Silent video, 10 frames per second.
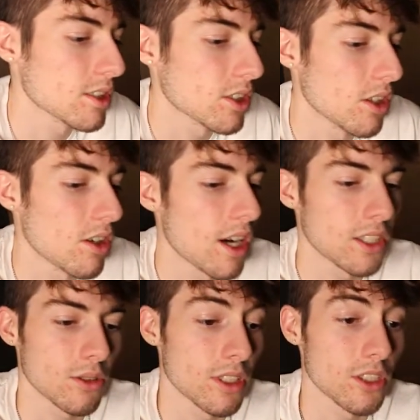So I
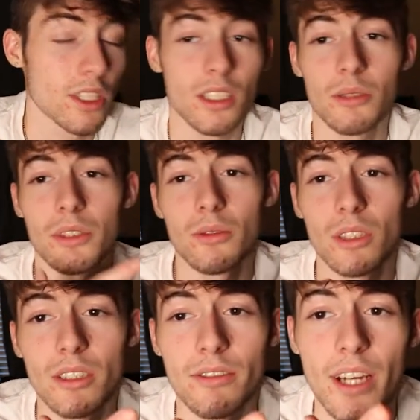just want to address something
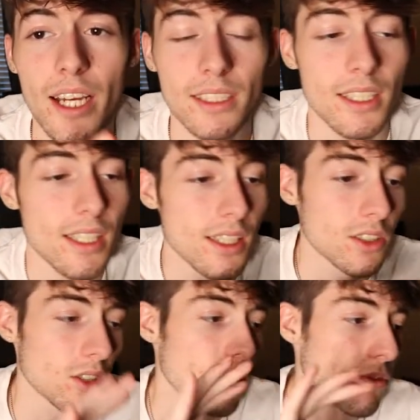really fast.
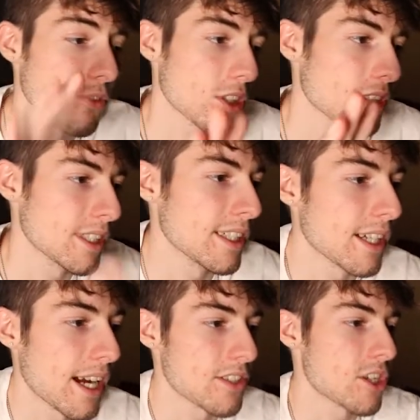So first
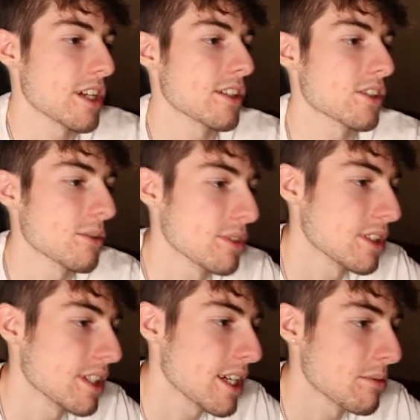thing, I changed some of
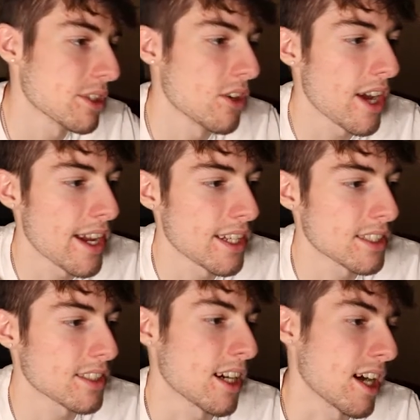the names. You know,
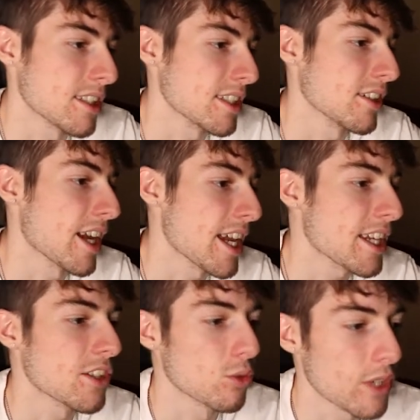S, God tier,
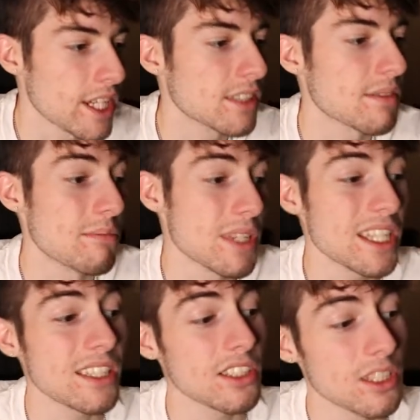A, great,
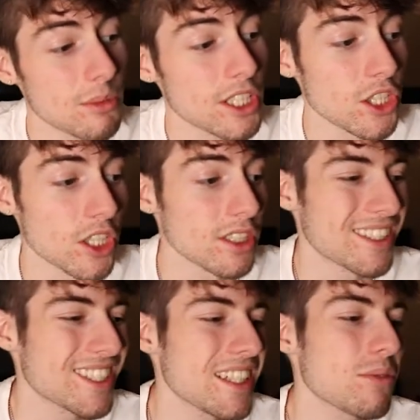B is gonna be good,
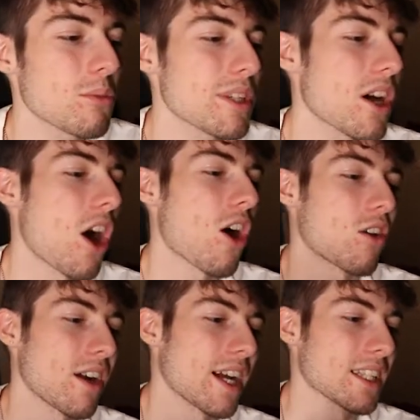C will be
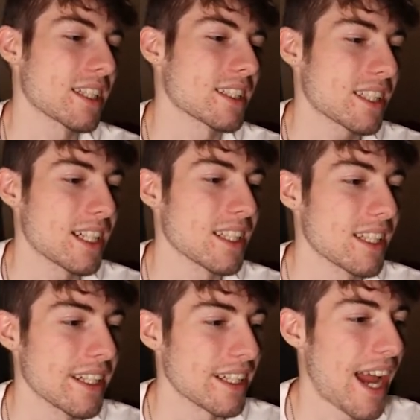alright. Like, it's kind of
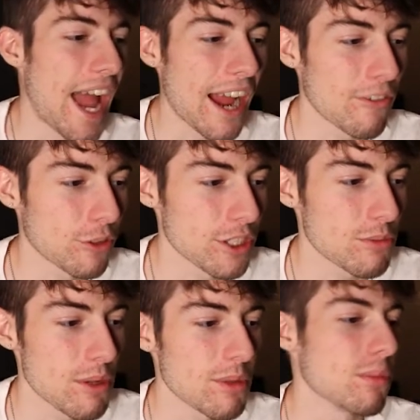like average,
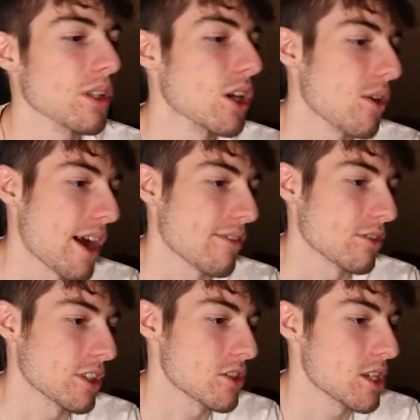maybe below
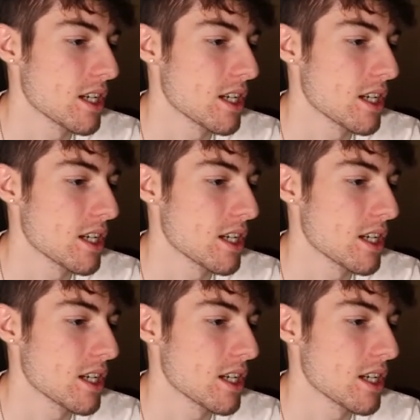average.